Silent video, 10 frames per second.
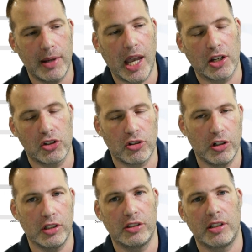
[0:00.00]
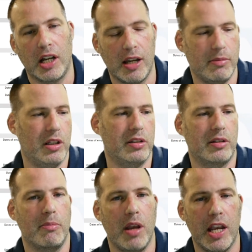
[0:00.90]
extra assignments to
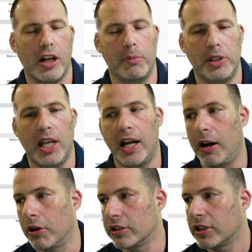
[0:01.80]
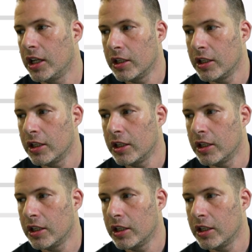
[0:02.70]
make up the hours.